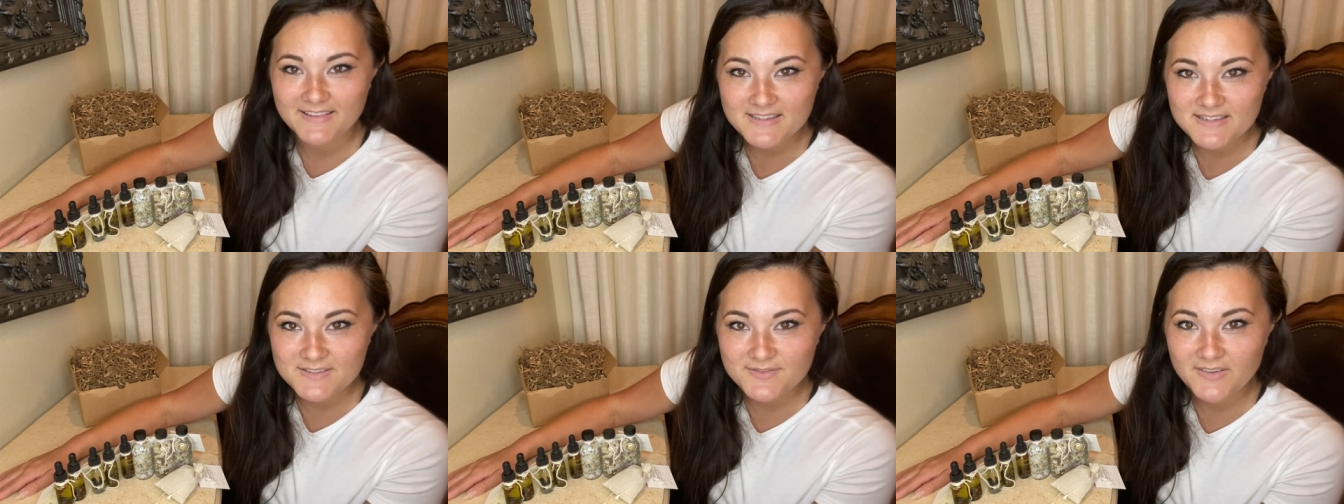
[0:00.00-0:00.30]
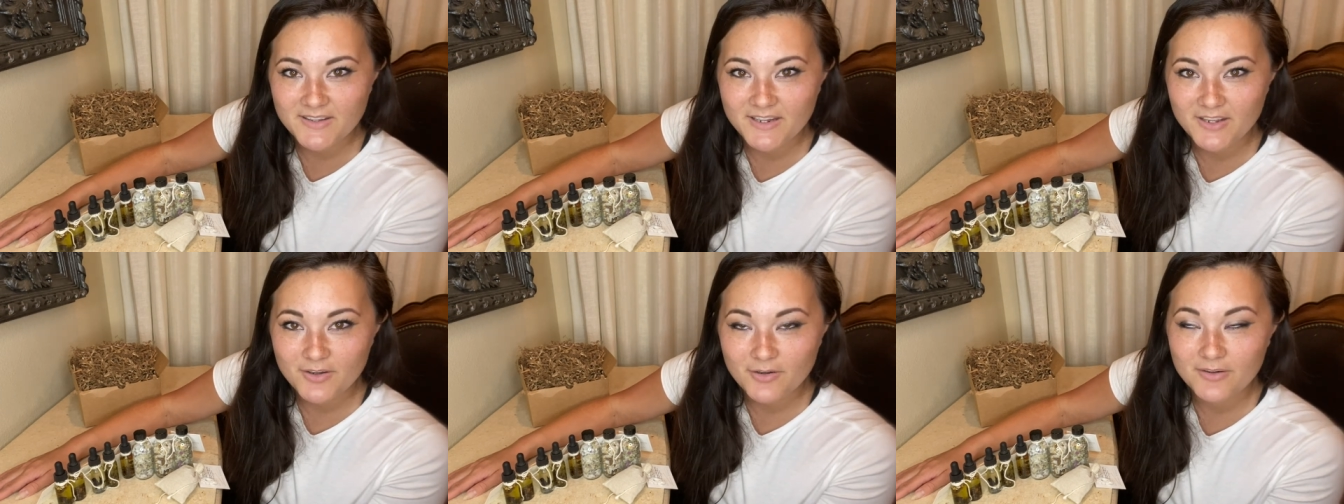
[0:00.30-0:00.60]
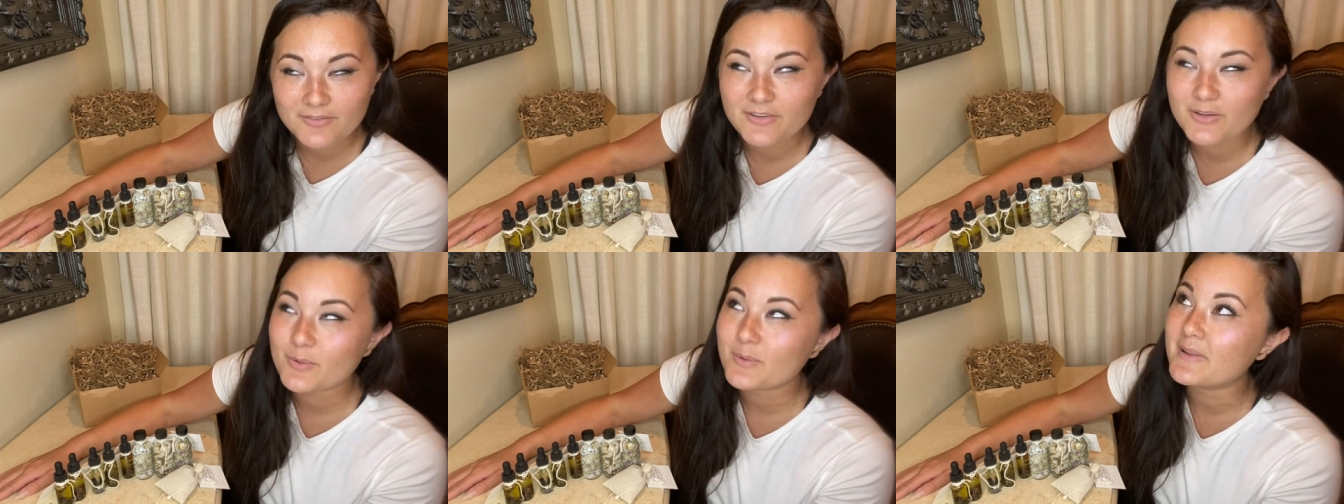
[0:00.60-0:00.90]
this video
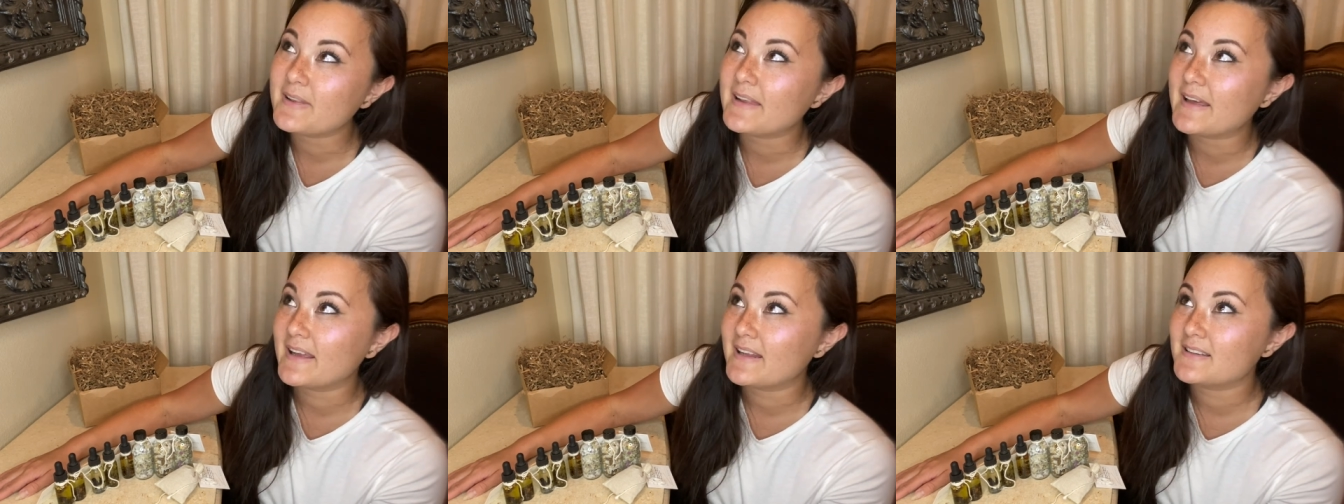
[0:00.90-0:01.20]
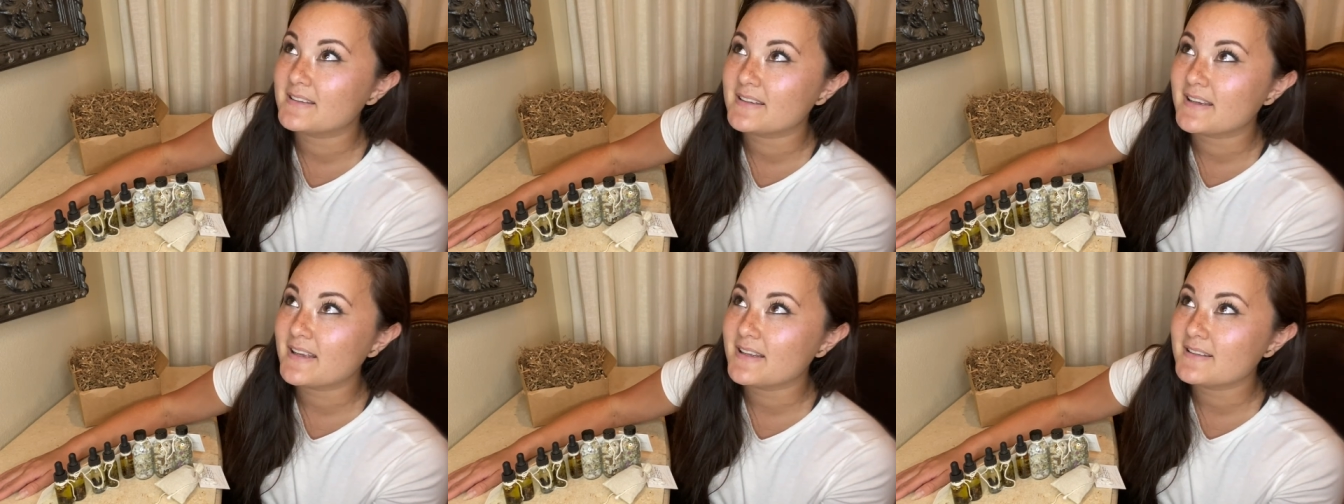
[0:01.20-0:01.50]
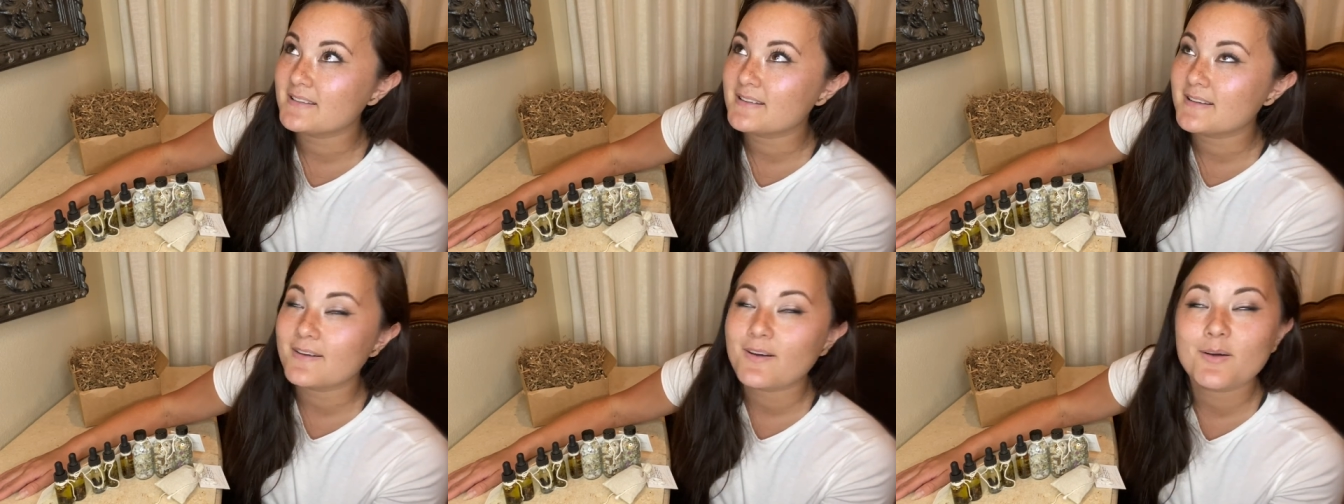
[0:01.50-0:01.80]
if you liked
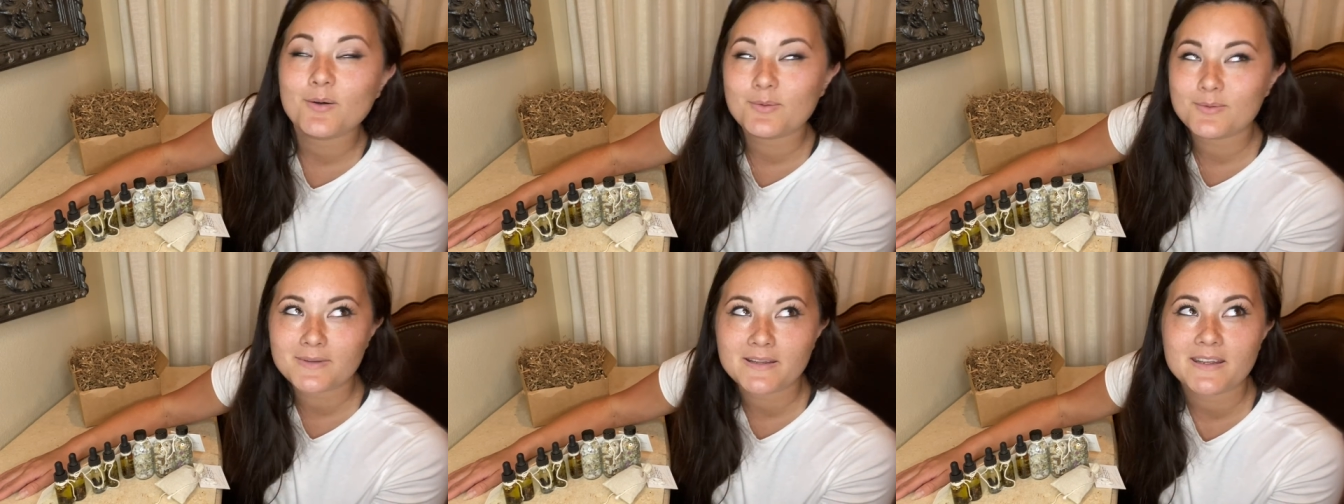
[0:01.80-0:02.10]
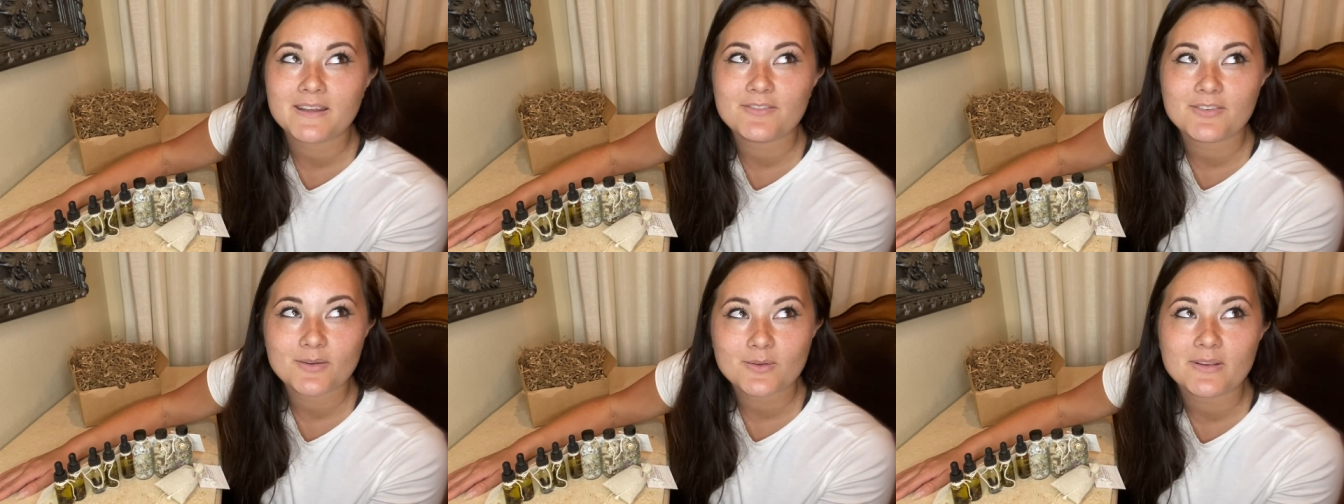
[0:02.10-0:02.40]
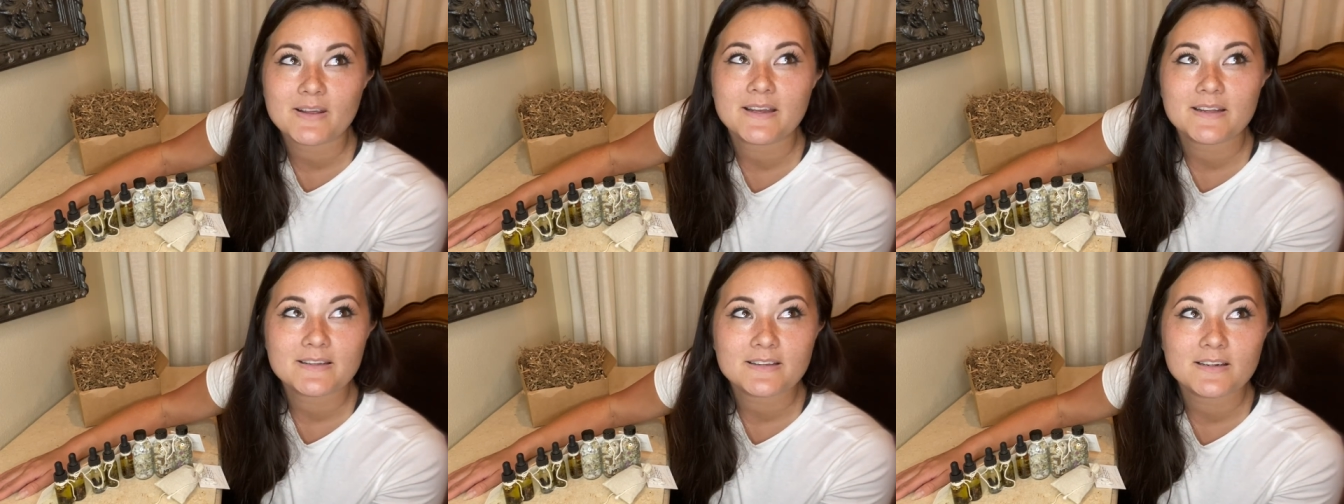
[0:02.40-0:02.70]
it only if you
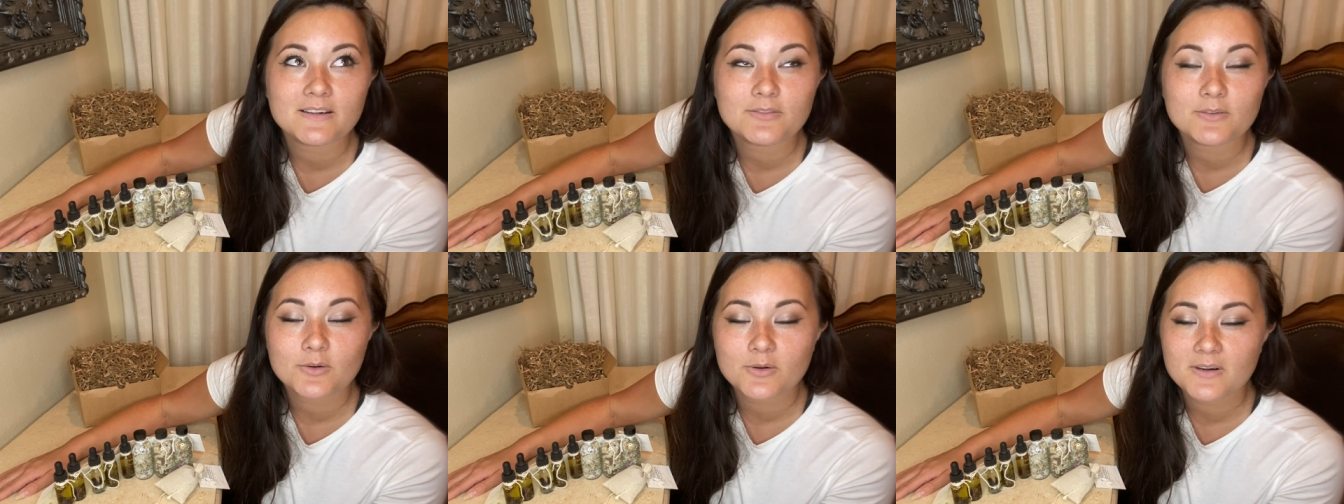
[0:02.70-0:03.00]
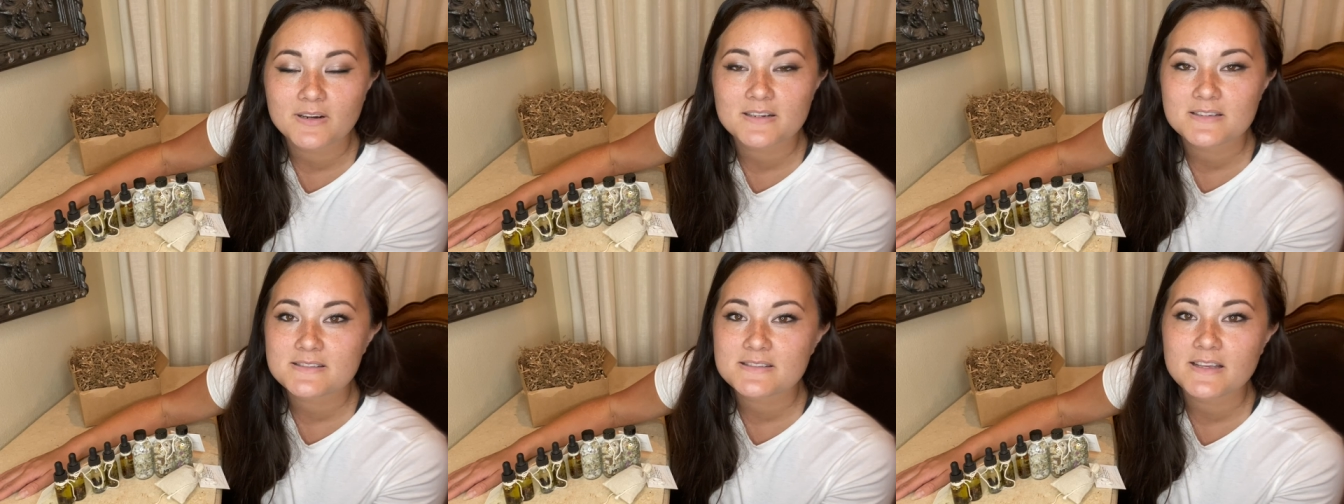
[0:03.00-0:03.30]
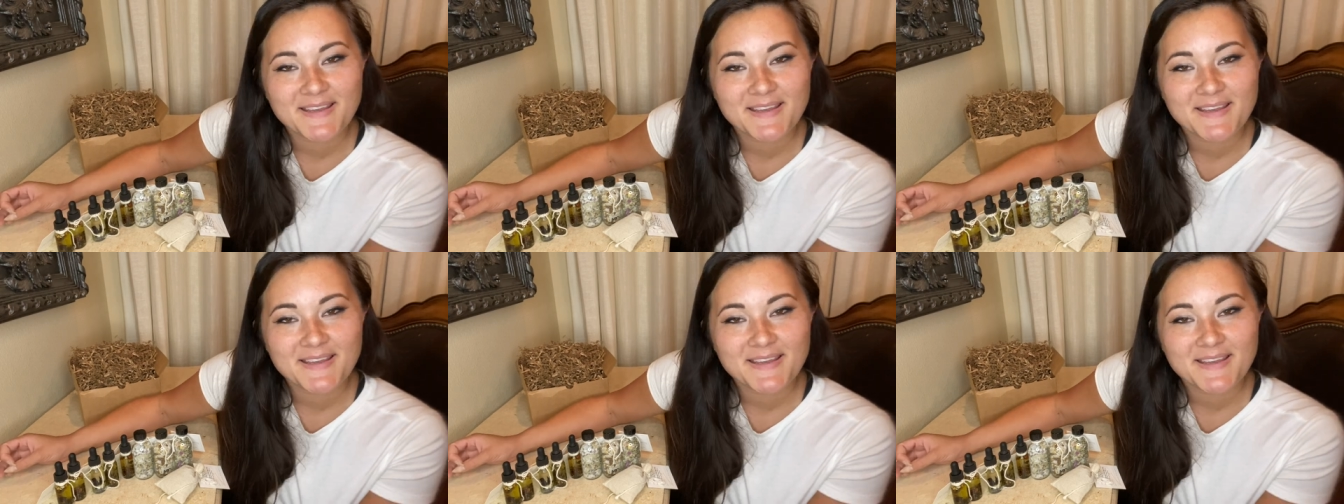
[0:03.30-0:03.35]
liked it, of course.